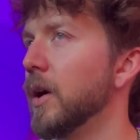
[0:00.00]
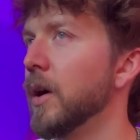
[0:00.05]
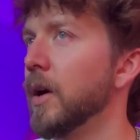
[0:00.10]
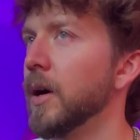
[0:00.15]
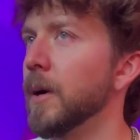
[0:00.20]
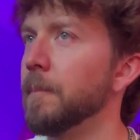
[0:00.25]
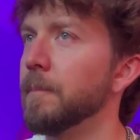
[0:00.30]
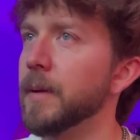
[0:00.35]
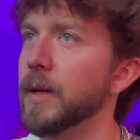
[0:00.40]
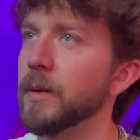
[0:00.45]

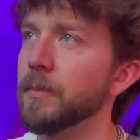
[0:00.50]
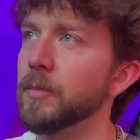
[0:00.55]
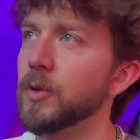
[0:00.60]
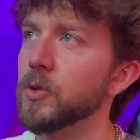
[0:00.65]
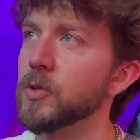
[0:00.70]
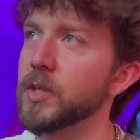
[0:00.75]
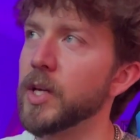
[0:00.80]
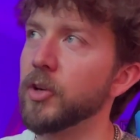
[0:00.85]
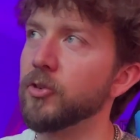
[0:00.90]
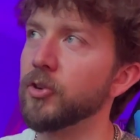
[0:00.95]
and
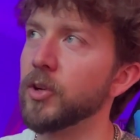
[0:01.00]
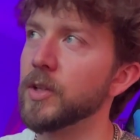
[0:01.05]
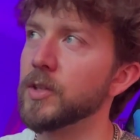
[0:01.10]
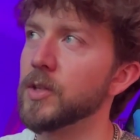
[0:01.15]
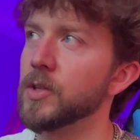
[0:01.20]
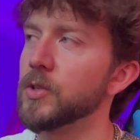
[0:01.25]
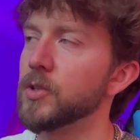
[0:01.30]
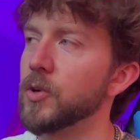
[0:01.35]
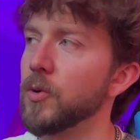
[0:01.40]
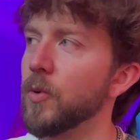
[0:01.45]
musicians
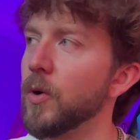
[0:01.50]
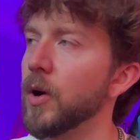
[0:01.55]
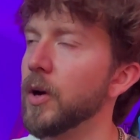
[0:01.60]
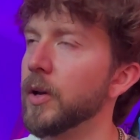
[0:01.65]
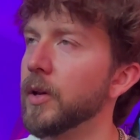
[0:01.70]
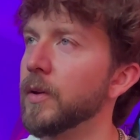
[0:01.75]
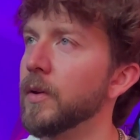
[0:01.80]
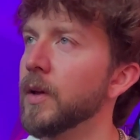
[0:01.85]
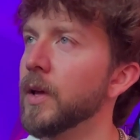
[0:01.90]
and so on.